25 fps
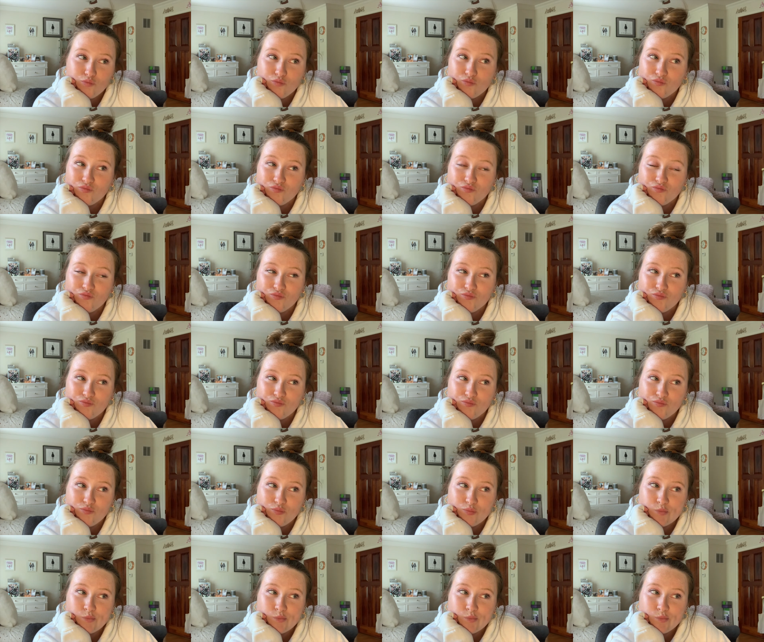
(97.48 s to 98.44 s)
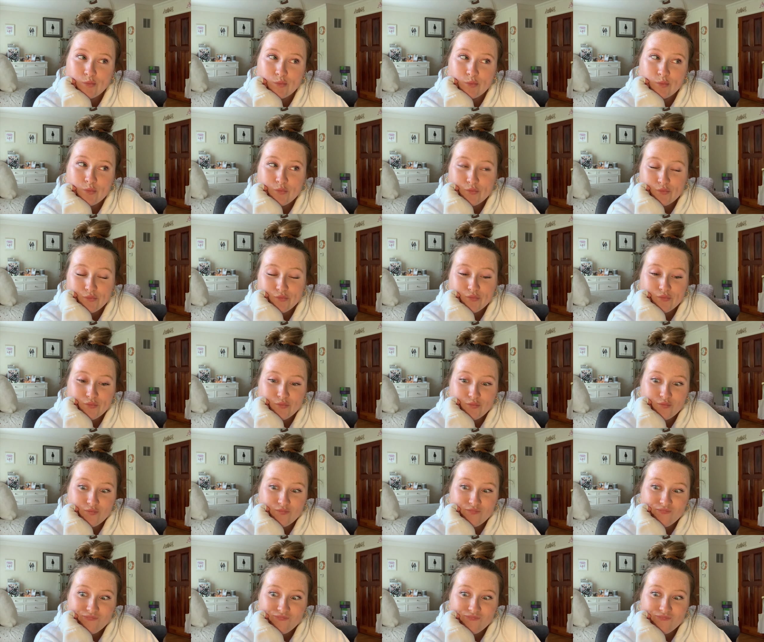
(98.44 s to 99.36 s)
Nothing is said.